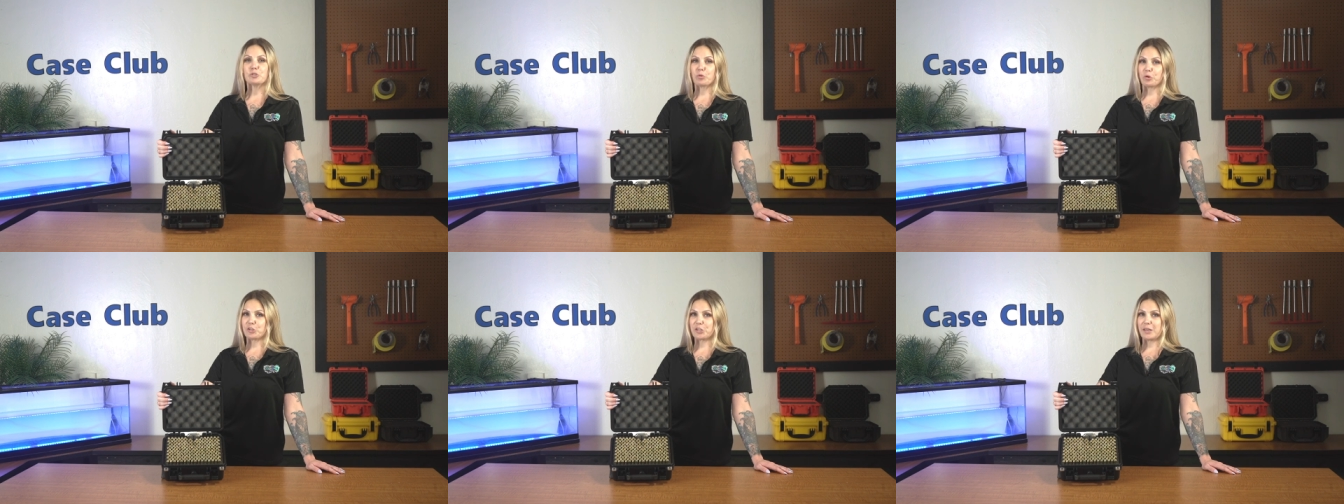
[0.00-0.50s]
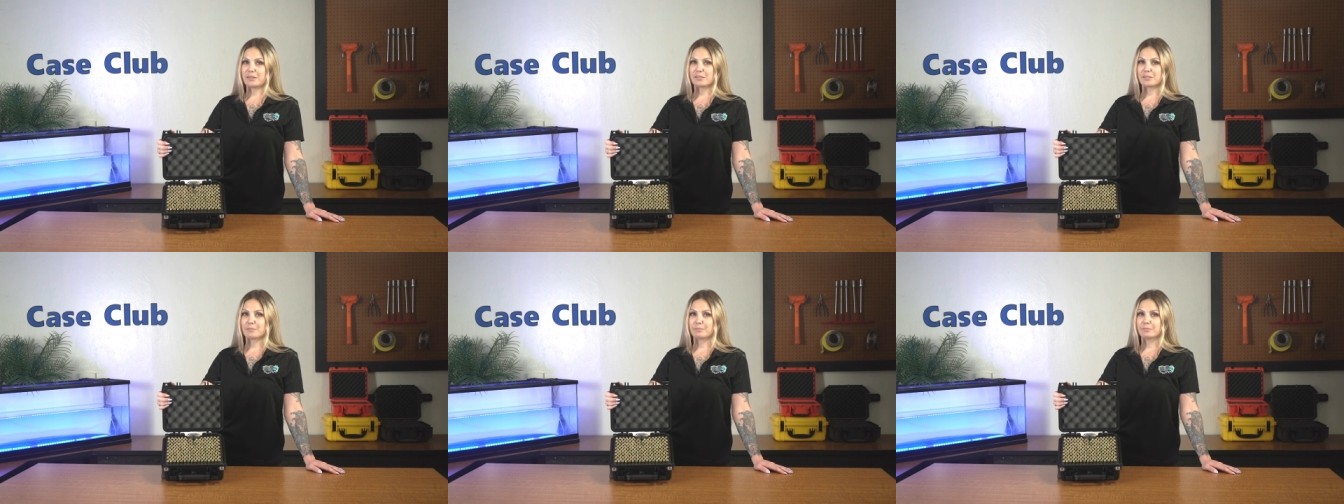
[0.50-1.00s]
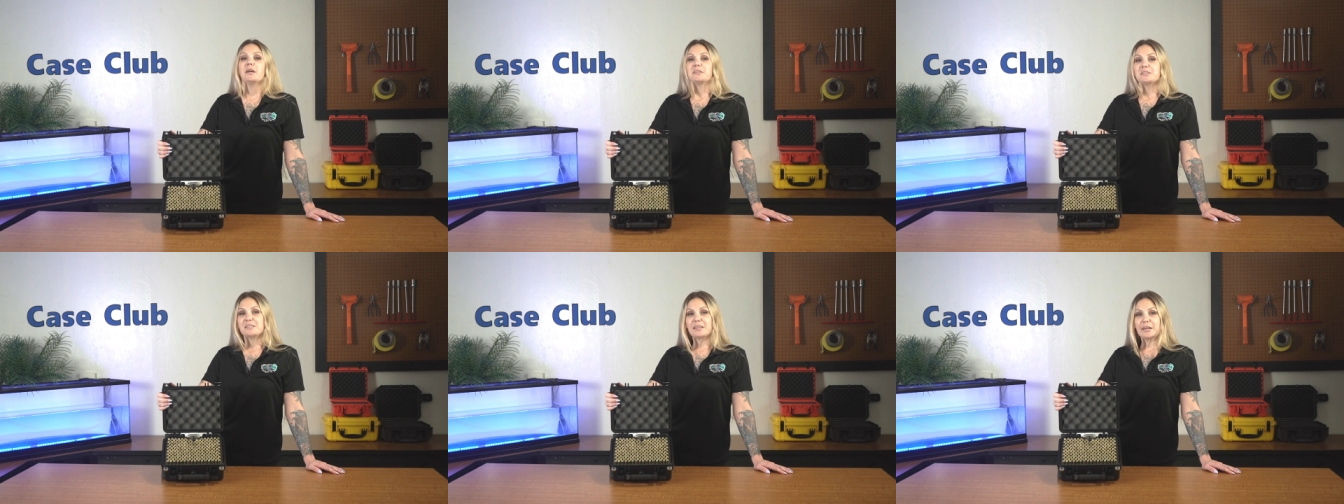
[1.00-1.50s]
storage case.
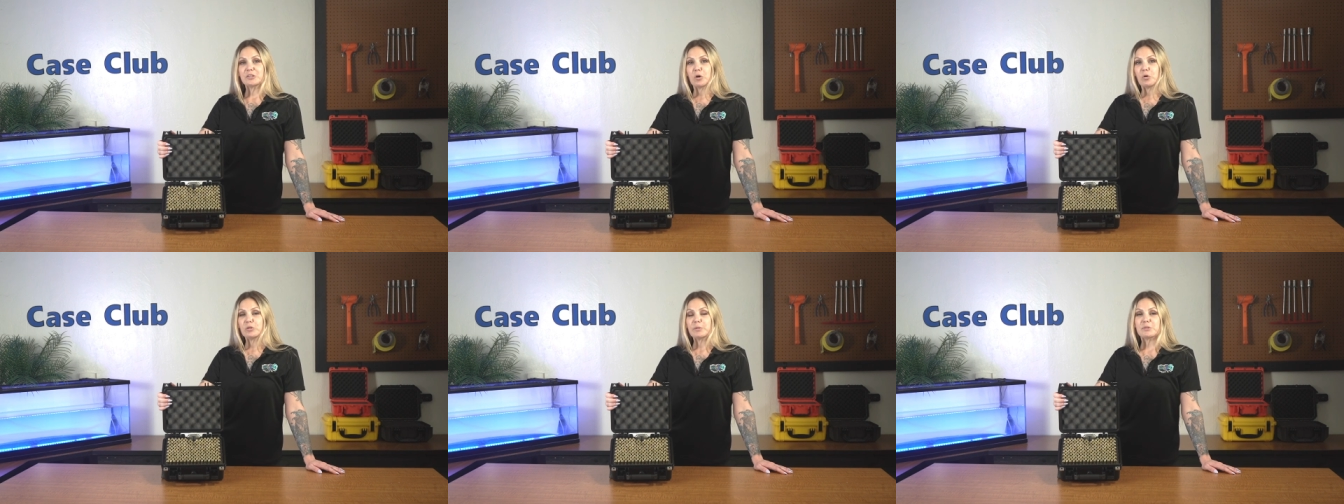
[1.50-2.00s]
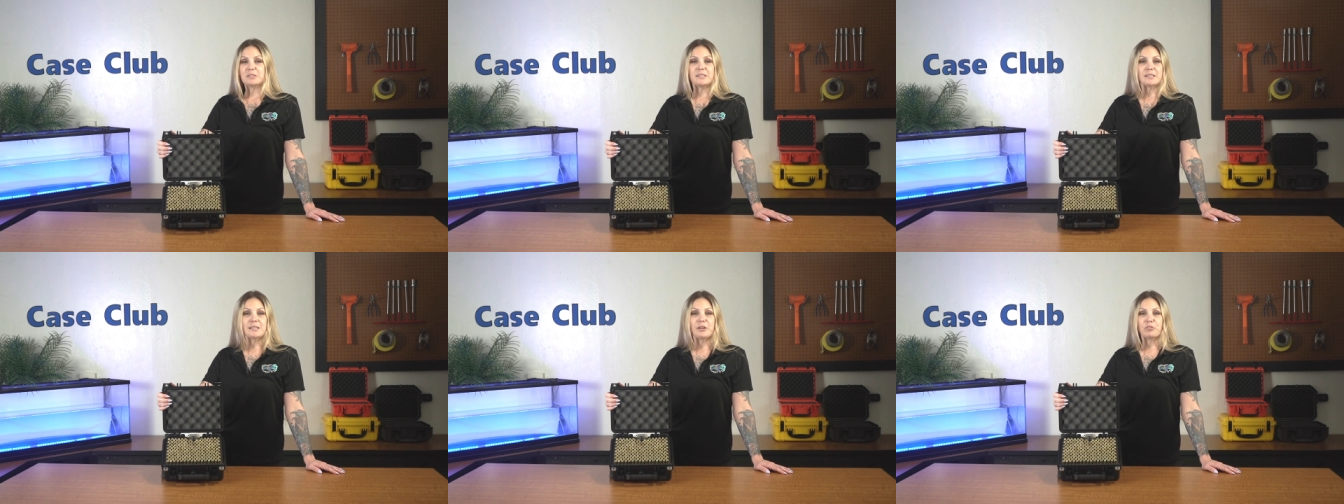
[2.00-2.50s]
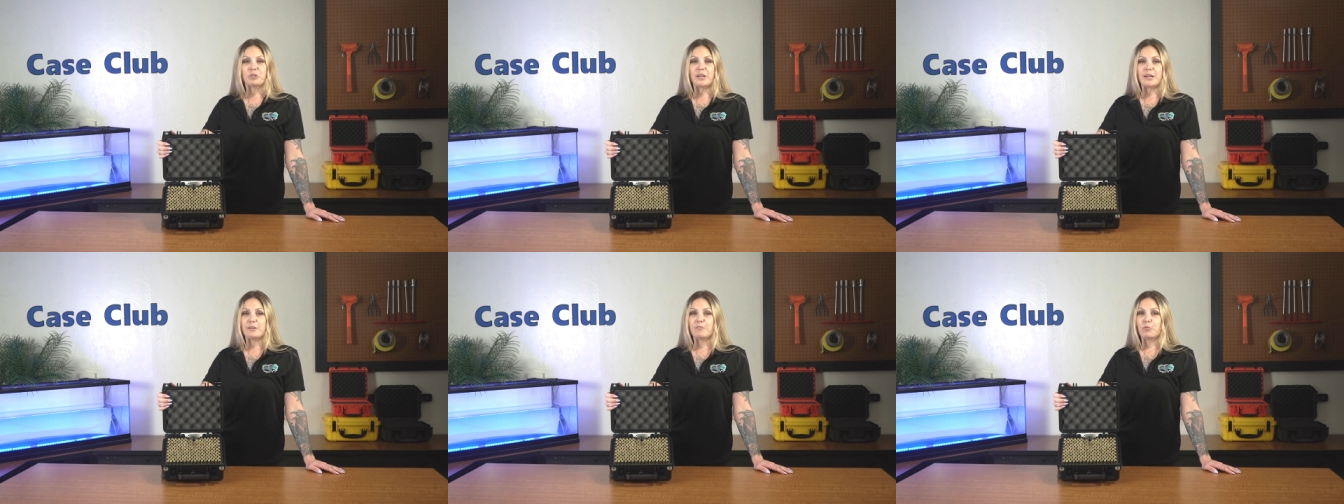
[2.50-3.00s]
It's designed to hold up to
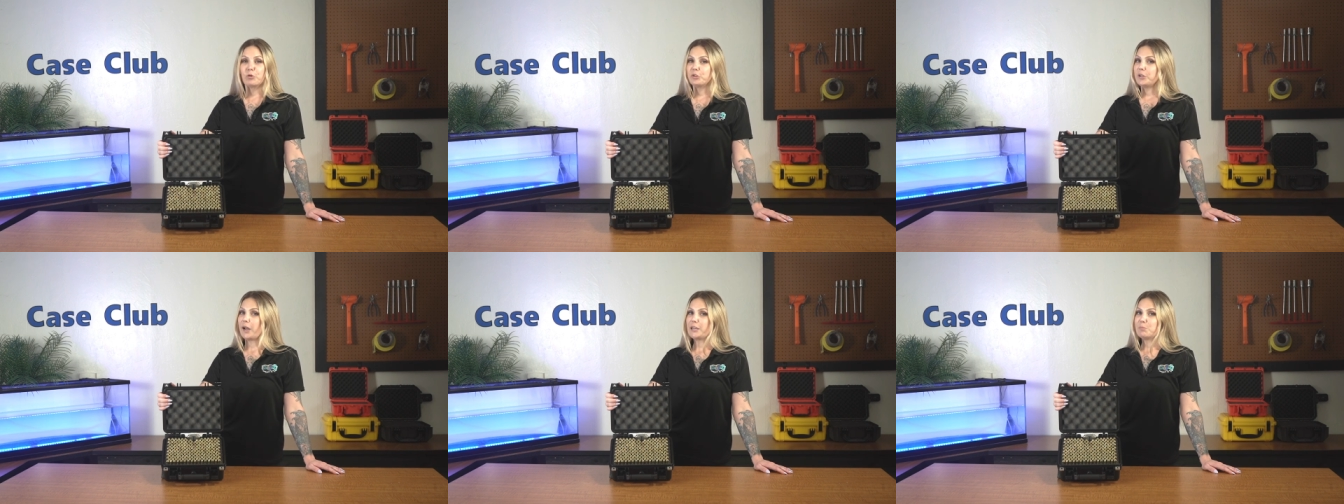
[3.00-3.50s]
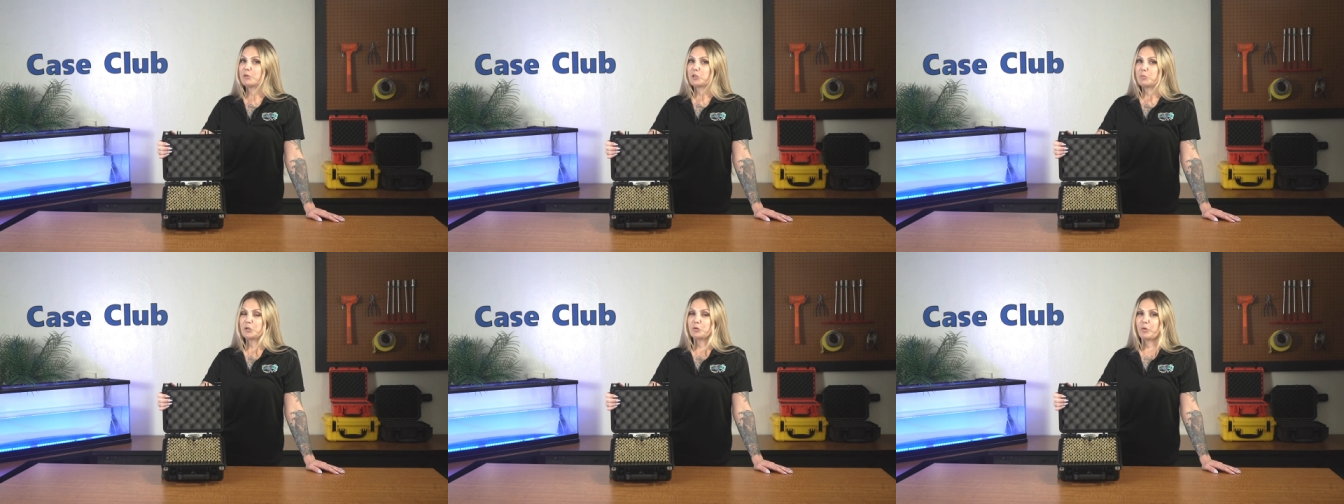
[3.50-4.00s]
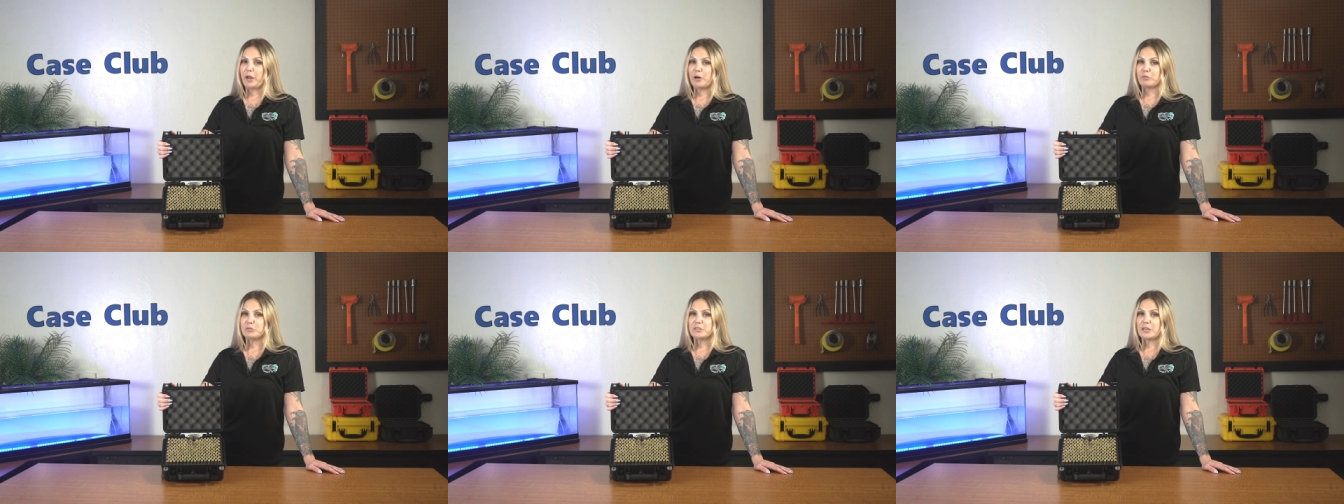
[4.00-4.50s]
684 9mm
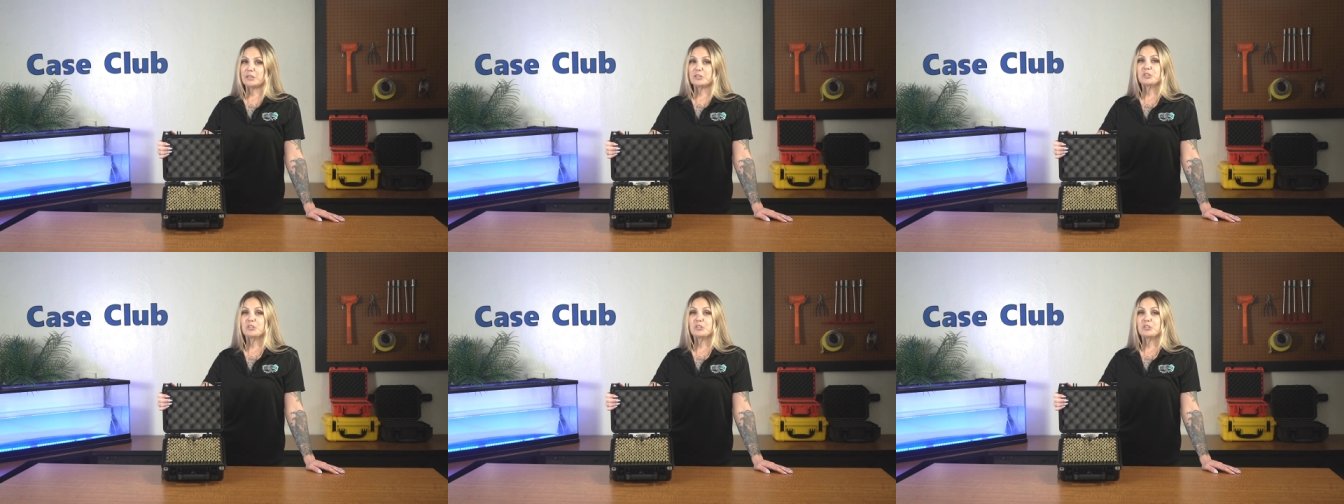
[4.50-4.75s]
rounds in